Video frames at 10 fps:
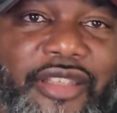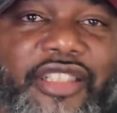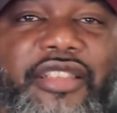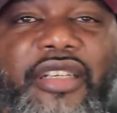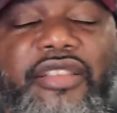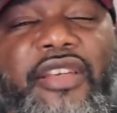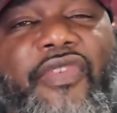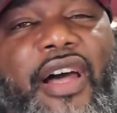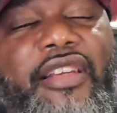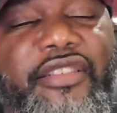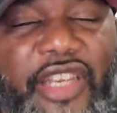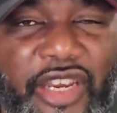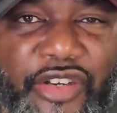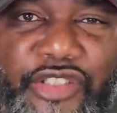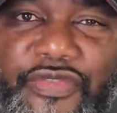The Tennessee
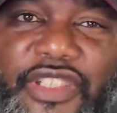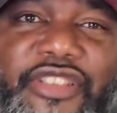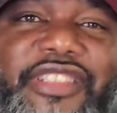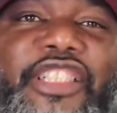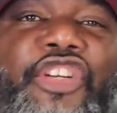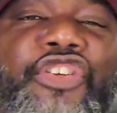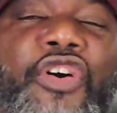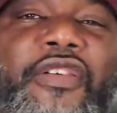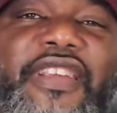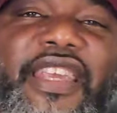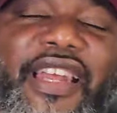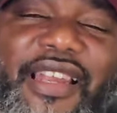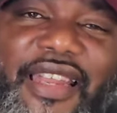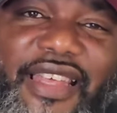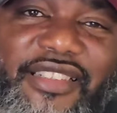Volunteers versus the North
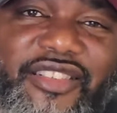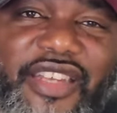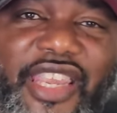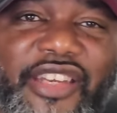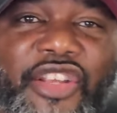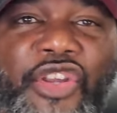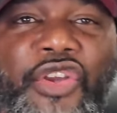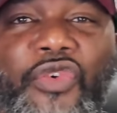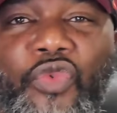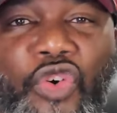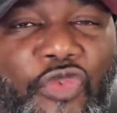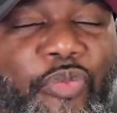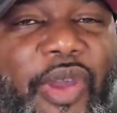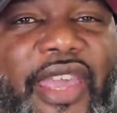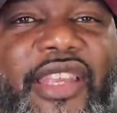Carolina State
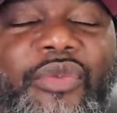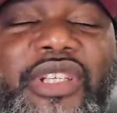Wolfpack.